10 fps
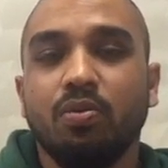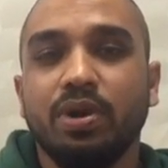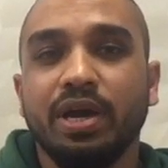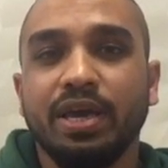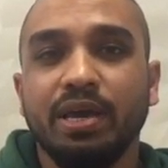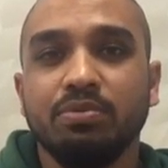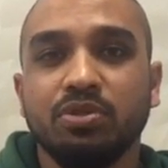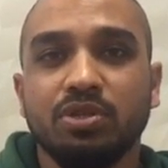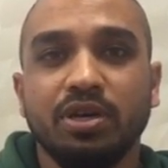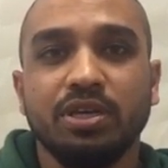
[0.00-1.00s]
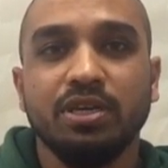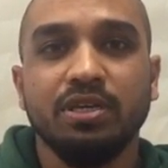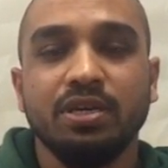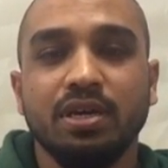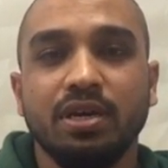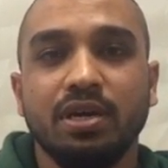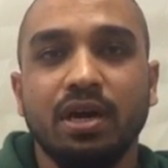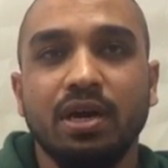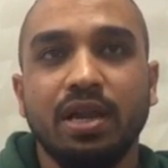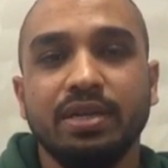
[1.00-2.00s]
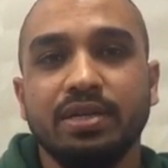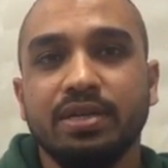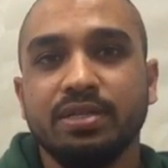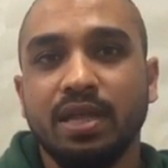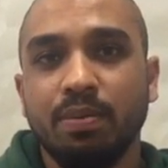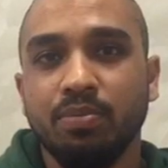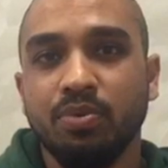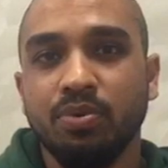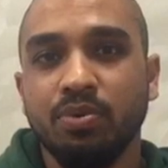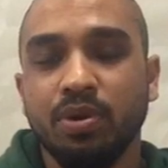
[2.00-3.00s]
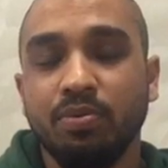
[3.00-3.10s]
When I came to Turkey, uh, I landed in Istanbul